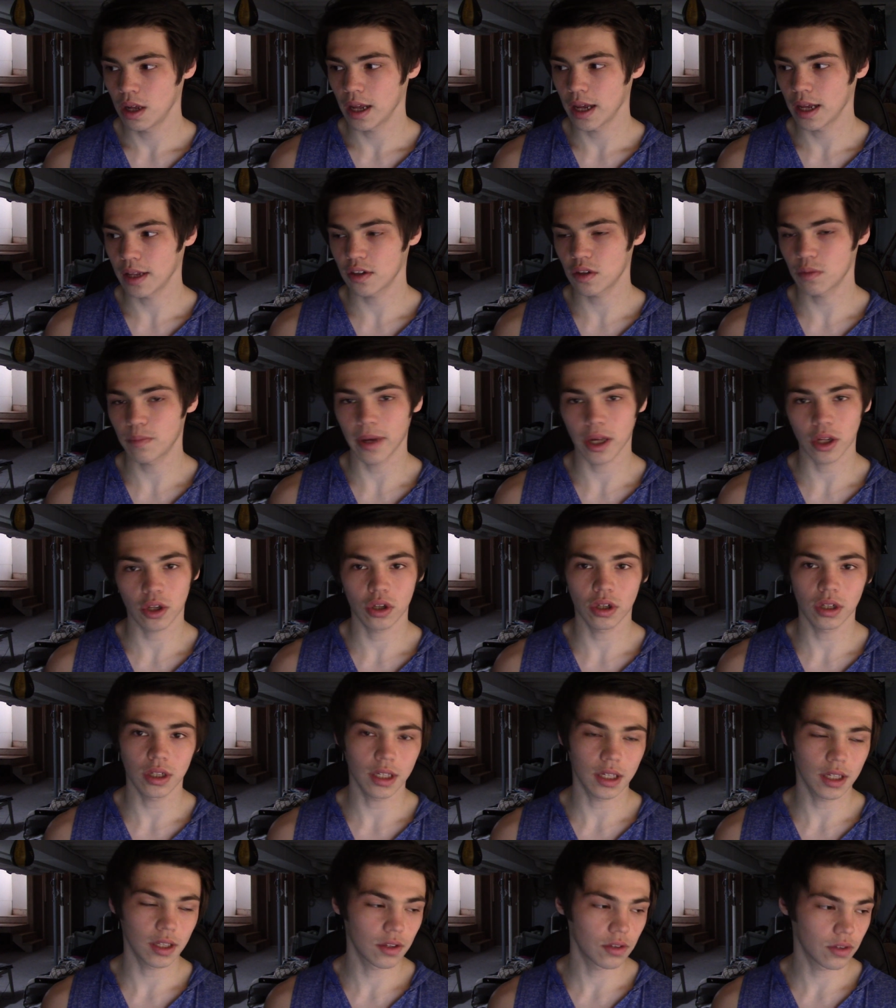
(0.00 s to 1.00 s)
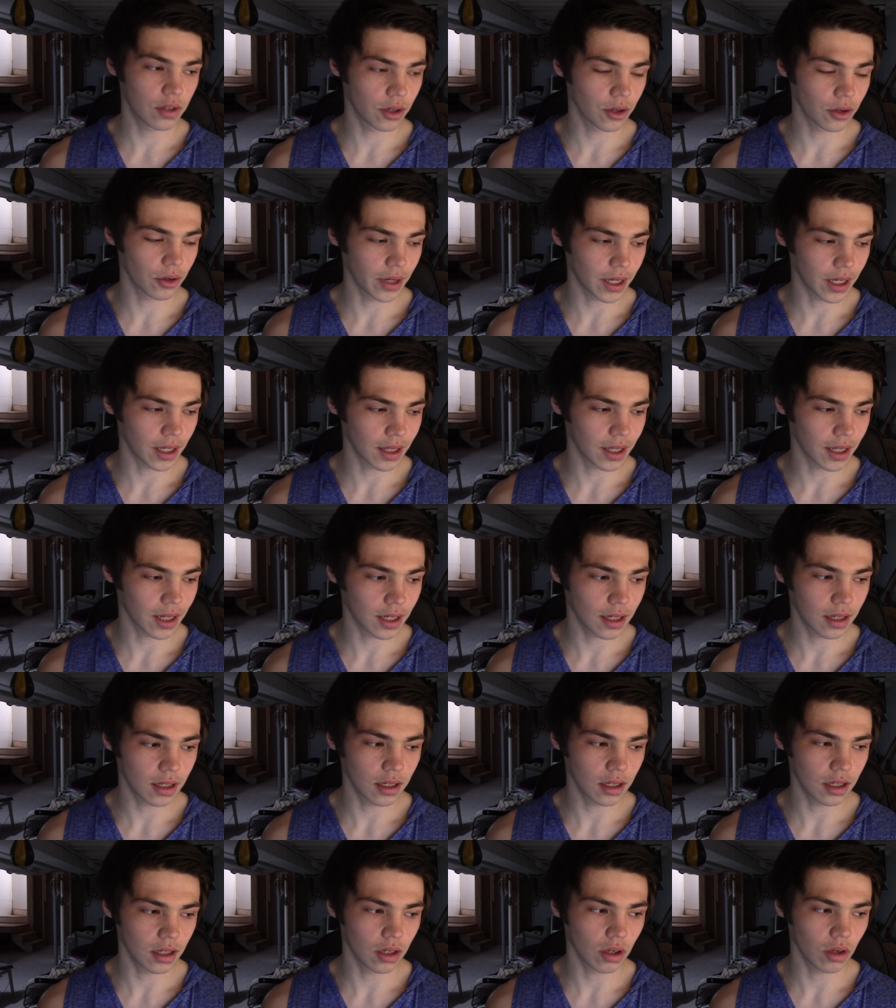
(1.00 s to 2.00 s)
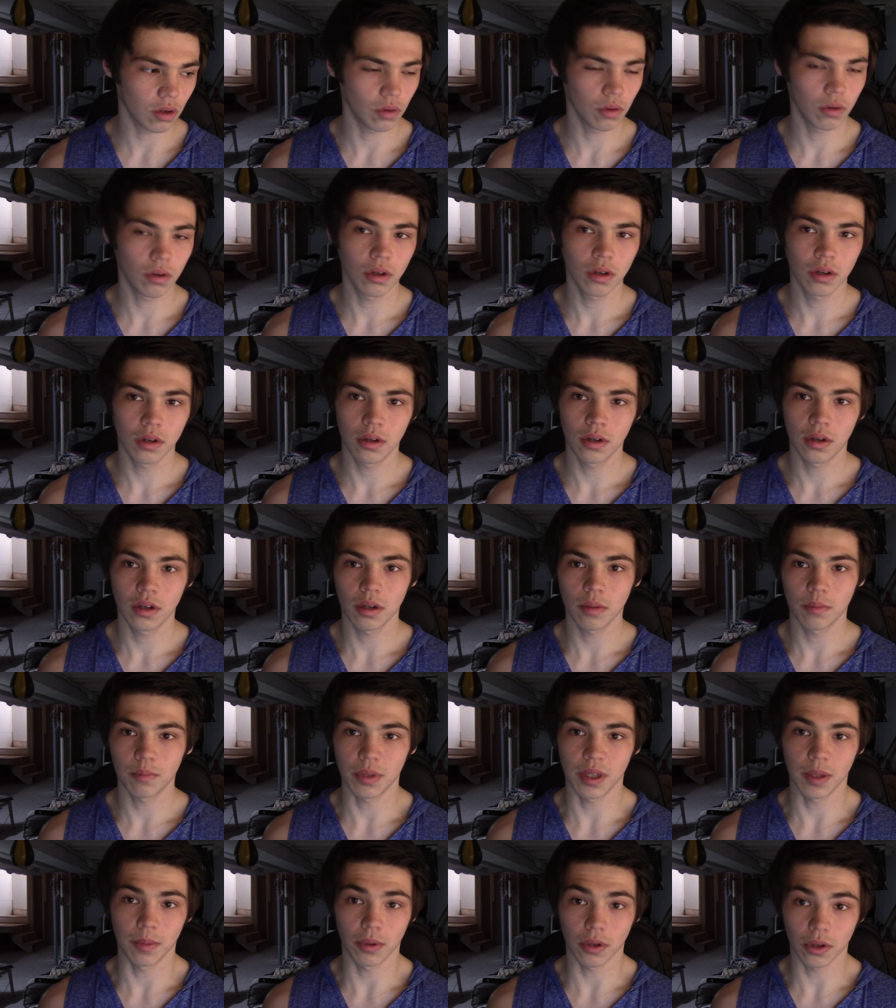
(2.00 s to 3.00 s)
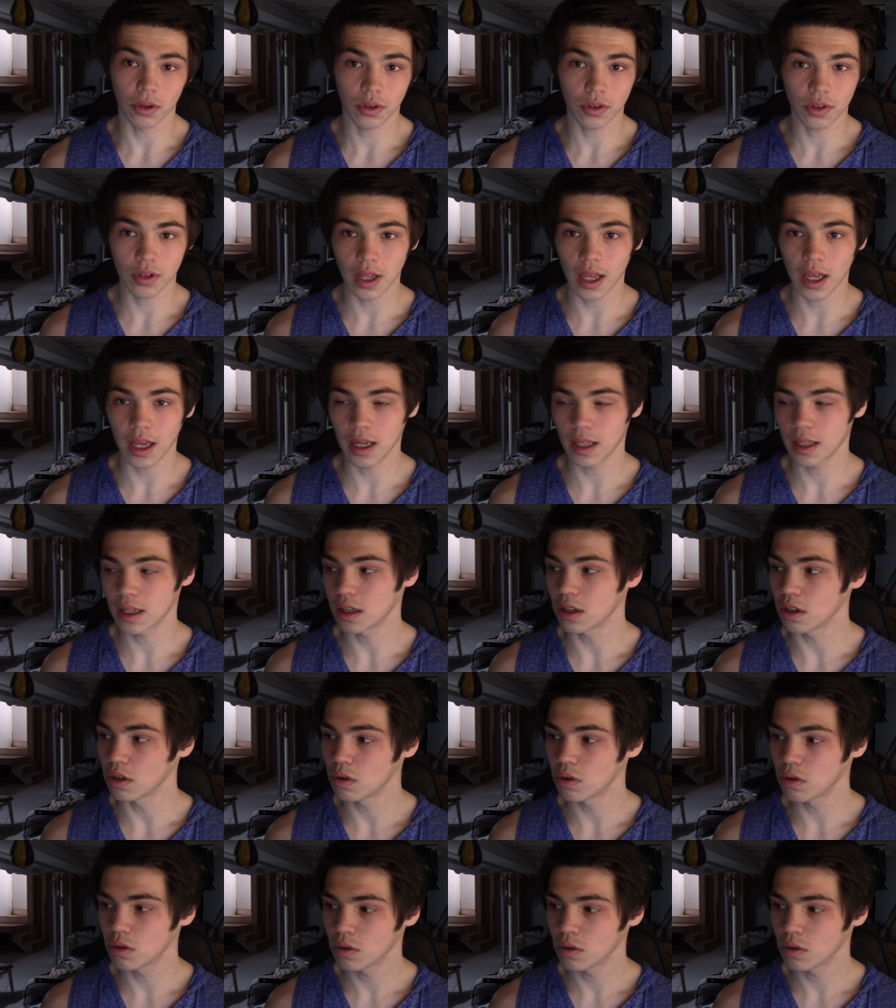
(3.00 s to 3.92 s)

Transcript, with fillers: especially considering that you know people are saying that you